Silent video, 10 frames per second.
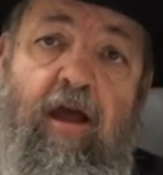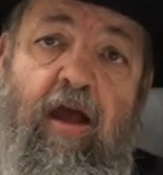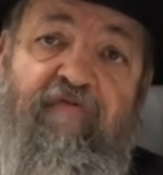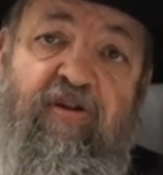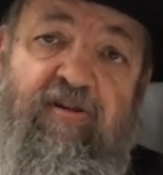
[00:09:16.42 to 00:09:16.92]

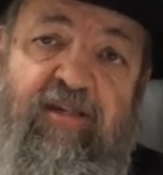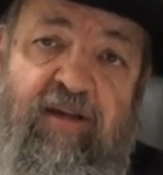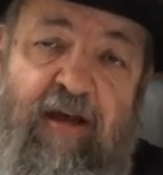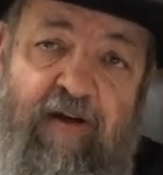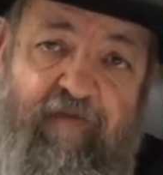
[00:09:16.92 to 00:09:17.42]
If you
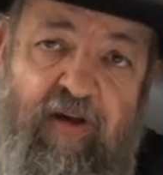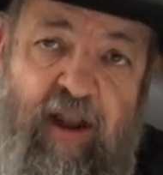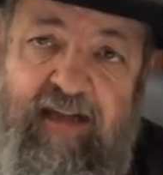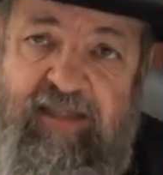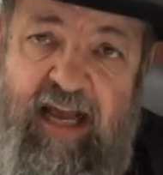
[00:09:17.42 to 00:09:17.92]
if
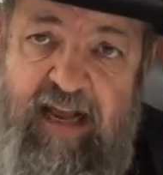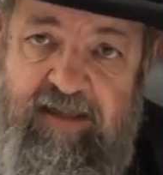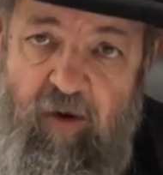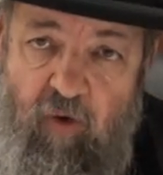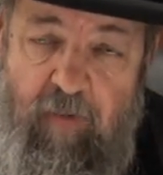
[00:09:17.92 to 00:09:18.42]
let's say
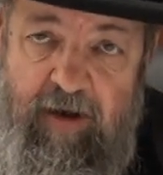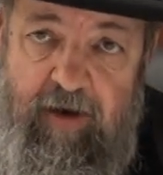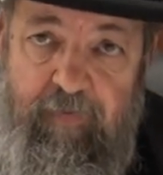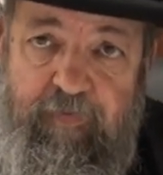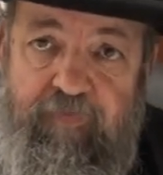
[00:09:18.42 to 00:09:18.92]
there's a
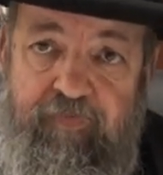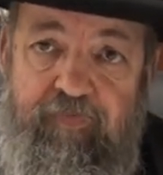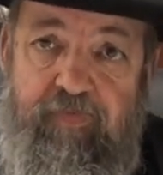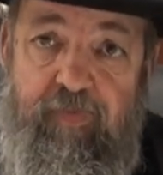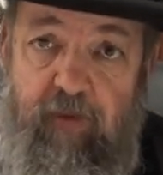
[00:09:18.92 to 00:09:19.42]
woman,
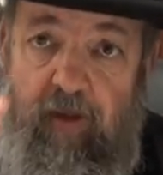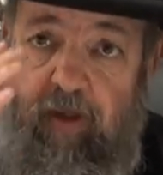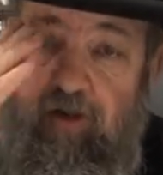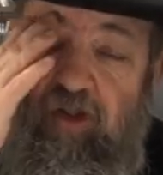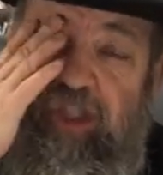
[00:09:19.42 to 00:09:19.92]

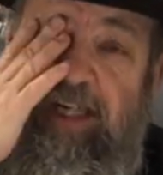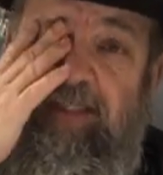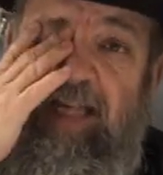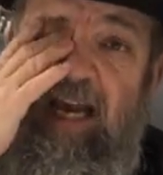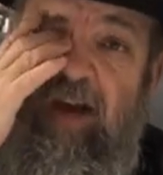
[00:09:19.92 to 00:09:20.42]

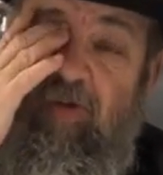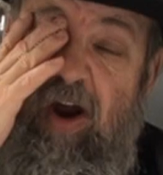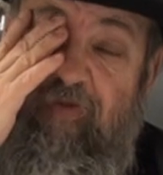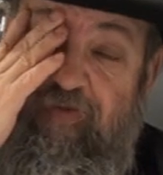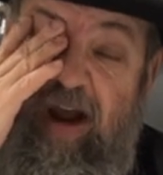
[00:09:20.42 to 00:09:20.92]
she's sitting with
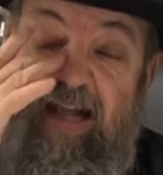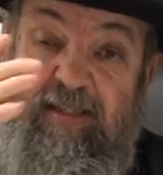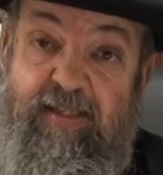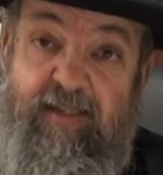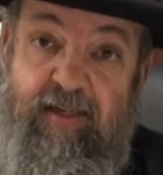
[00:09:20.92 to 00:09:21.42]
her
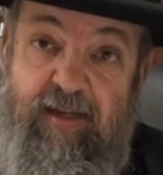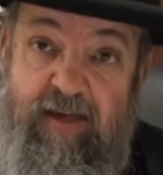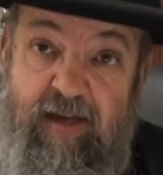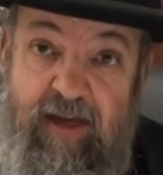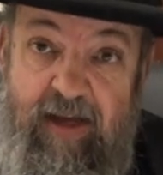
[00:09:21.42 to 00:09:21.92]
friends,
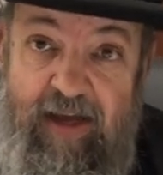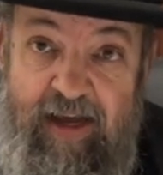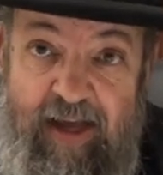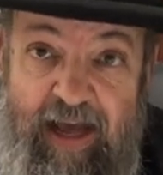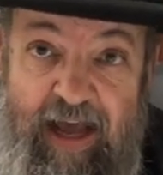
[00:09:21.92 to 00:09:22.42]

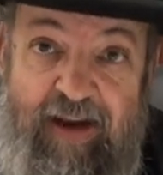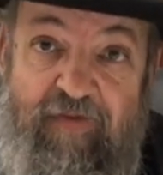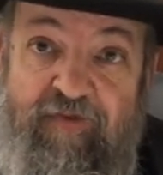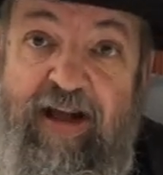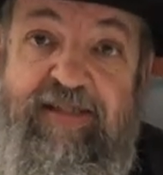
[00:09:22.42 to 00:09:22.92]
and
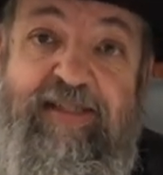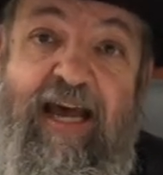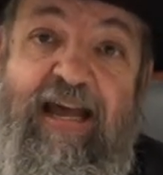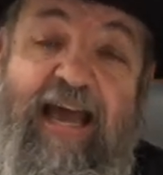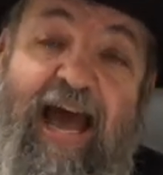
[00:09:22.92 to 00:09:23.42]
the friends
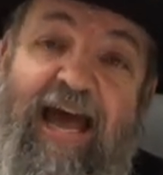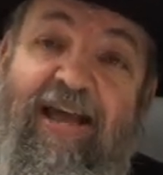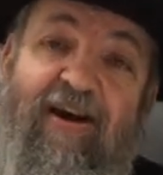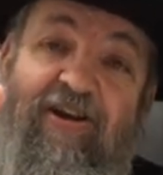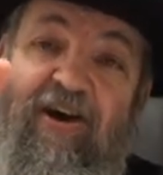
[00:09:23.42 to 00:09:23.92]
say, "Yeah,
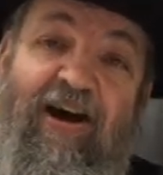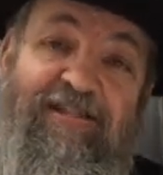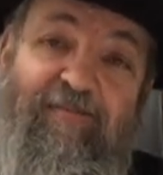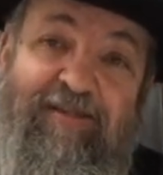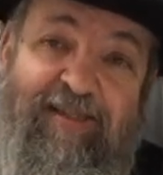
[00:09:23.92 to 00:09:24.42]
your your
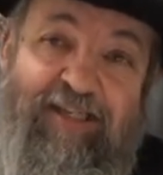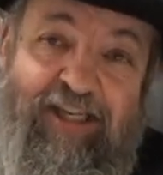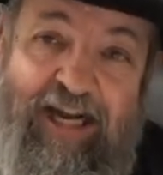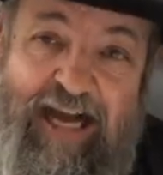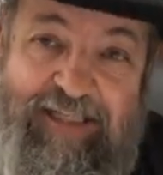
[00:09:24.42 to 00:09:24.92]
husband's
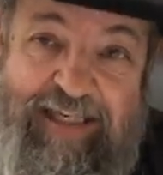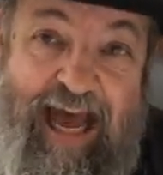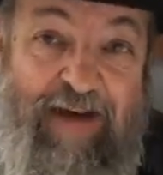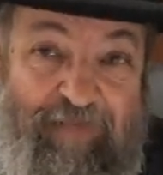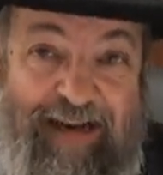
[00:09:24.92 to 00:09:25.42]
such a nice
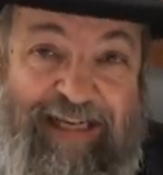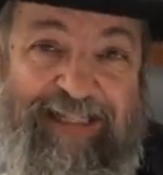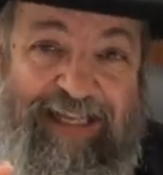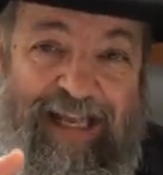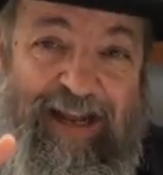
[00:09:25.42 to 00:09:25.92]
guy, but
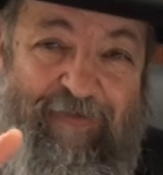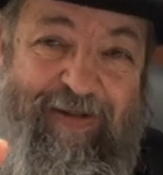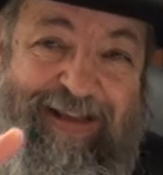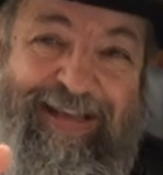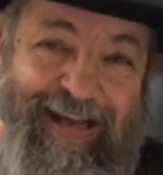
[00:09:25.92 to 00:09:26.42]
he's a little
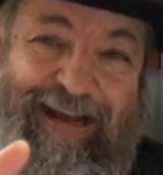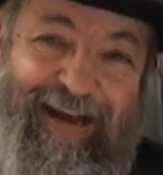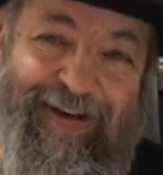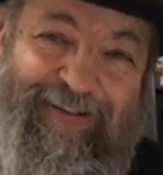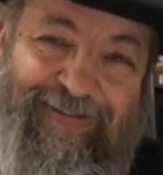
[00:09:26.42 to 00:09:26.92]
bit, you
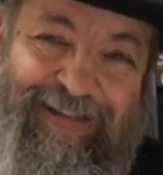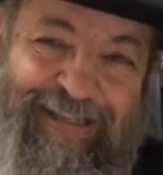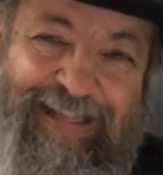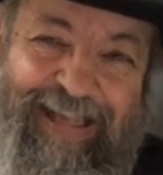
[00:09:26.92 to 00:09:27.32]
know."